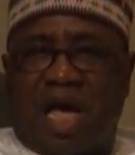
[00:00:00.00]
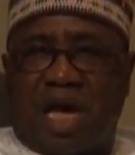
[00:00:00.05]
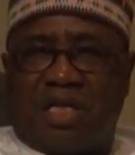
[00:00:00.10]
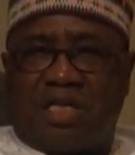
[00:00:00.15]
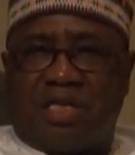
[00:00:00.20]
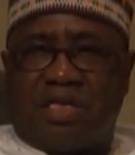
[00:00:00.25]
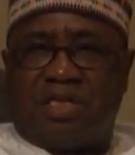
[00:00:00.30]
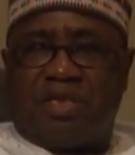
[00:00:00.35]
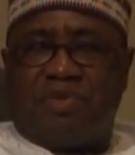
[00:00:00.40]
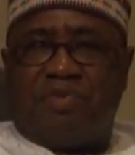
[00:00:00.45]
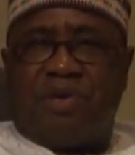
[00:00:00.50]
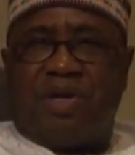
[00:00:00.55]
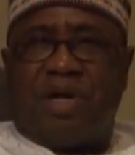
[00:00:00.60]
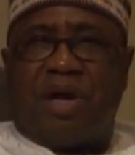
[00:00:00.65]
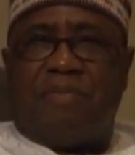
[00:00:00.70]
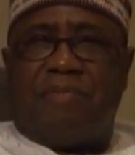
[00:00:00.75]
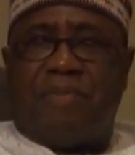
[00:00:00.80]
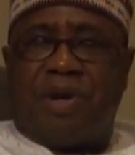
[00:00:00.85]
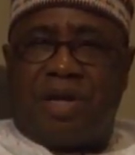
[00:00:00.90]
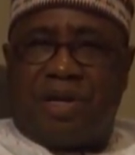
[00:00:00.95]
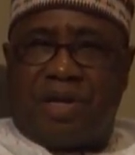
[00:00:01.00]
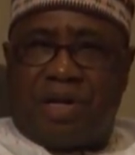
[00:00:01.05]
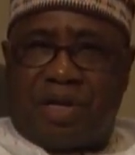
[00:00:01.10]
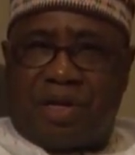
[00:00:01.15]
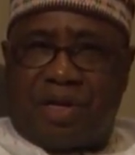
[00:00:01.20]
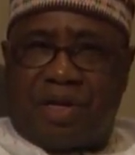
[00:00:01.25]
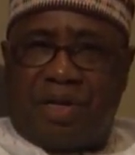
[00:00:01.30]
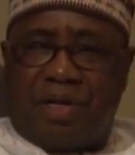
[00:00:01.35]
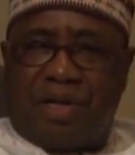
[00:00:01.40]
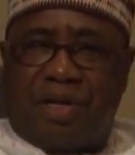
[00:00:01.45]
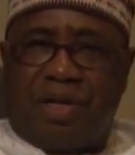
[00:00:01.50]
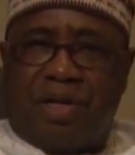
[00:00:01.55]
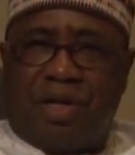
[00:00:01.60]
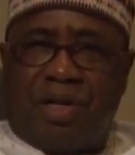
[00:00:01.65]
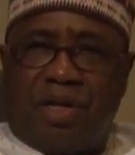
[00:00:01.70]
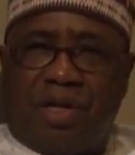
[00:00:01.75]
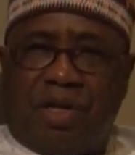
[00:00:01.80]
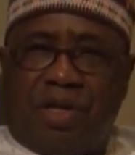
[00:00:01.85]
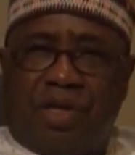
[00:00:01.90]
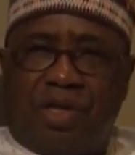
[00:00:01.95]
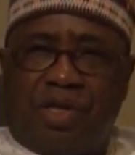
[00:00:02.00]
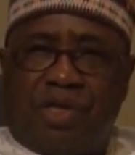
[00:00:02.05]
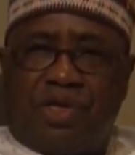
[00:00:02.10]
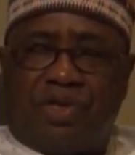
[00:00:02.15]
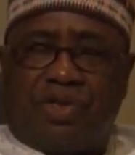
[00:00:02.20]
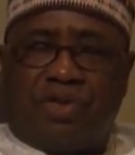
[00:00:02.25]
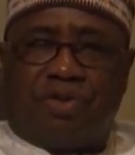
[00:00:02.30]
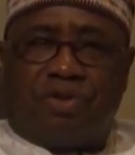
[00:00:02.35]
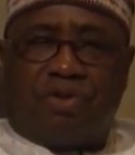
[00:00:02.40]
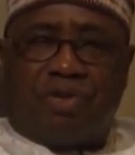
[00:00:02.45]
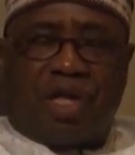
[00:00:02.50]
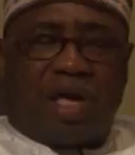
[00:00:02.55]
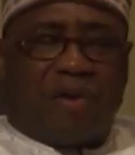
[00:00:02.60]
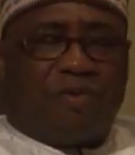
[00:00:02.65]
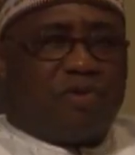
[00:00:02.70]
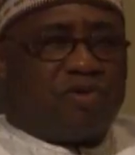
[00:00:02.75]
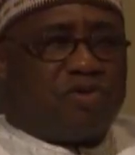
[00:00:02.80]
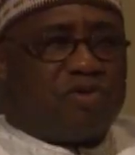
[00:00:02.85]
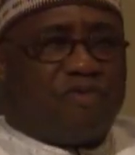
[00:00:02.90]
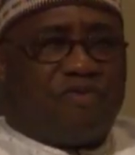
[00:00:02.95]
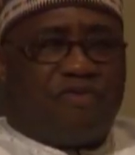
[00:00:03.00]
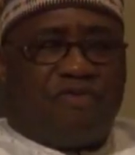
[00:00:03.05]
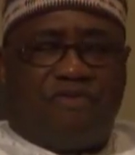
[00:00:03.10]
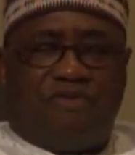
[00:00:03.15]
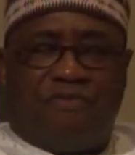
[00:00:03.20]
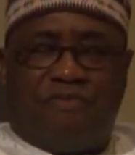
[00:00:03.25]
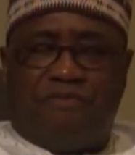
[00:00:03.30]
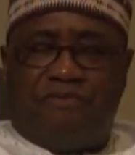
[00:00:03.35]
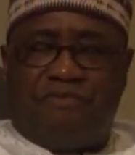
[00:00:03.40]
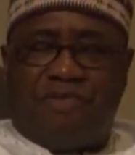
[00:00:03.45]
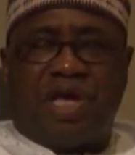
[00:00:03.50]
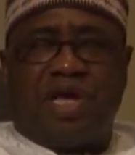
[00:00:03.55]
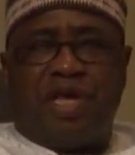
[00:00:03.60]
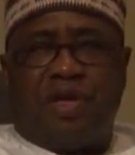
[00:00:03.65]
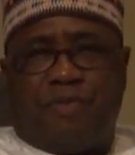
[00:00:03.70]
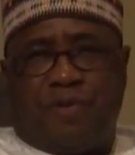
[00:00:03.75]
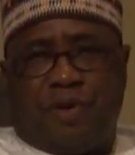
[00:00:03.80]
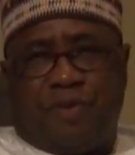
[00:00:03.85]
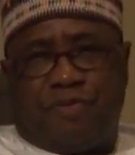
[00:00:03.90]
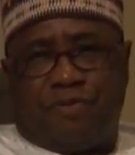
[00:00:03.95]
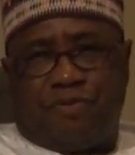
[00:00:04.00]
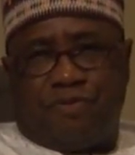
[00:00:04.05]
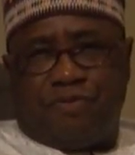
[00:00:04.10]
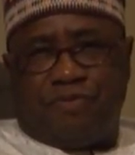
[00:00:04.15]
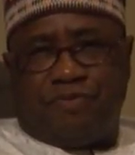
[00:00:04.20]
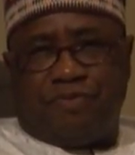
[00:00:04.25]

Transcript: Act to be amended through the efforts of many people.